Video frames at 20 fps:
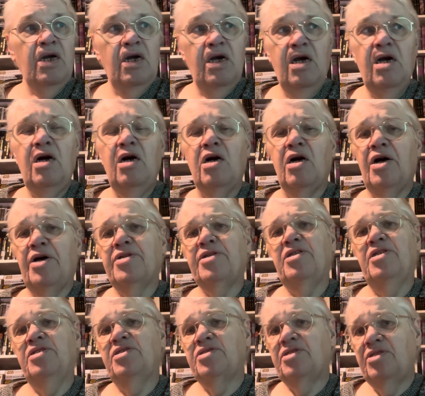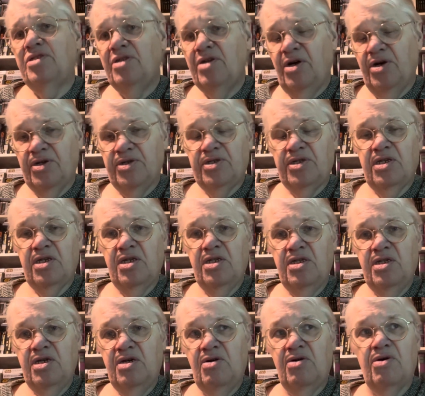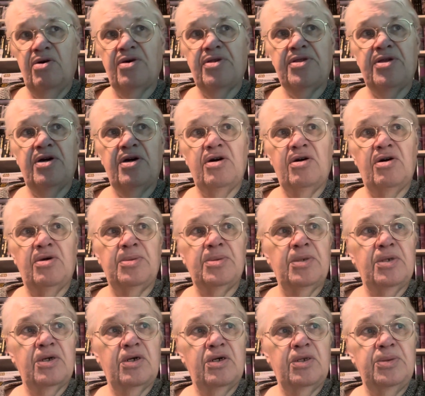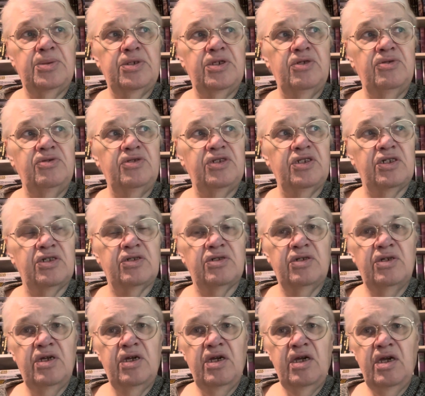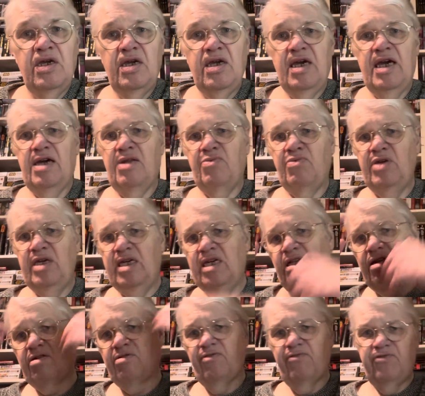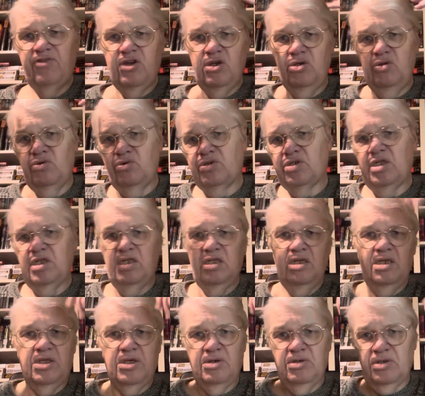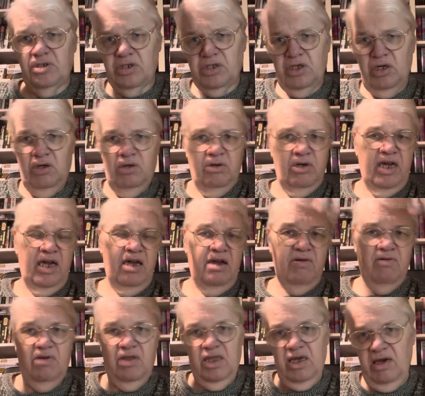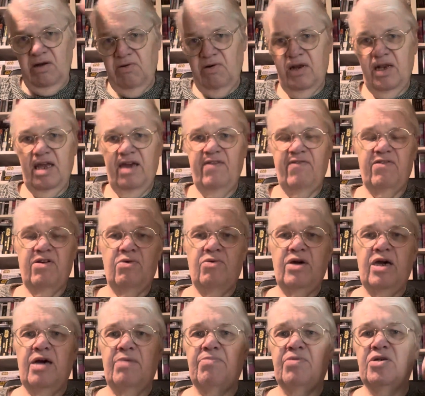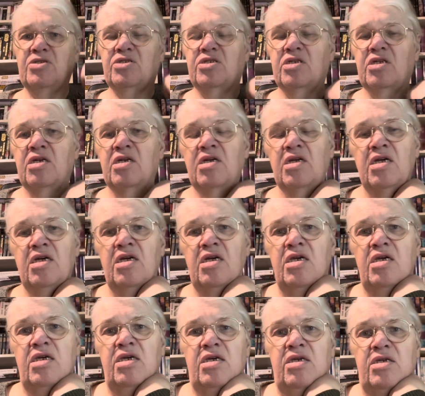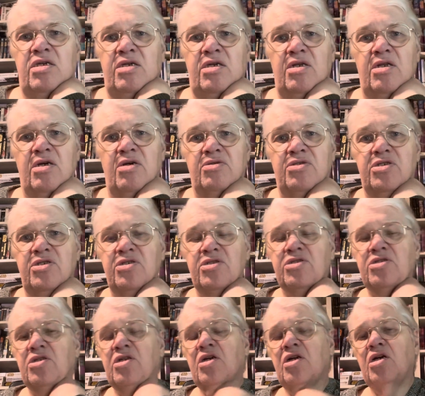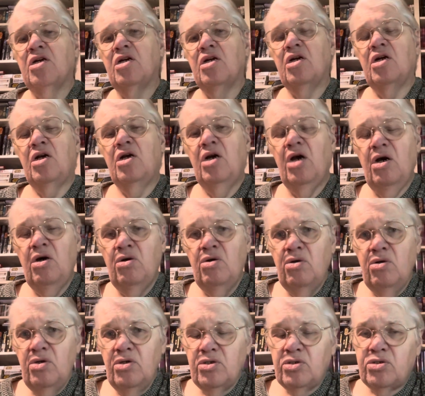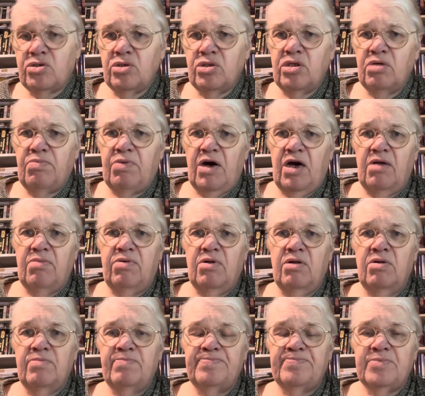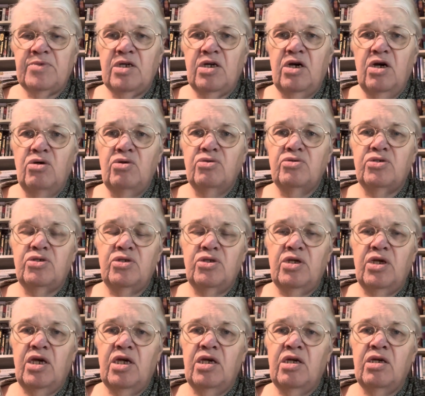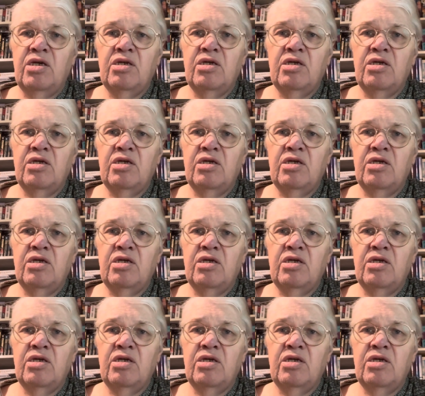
God is not the author of confusion. And we get confused and the thoughts go here and there and everywhere. But, you know, just go to the Bible. Go to the,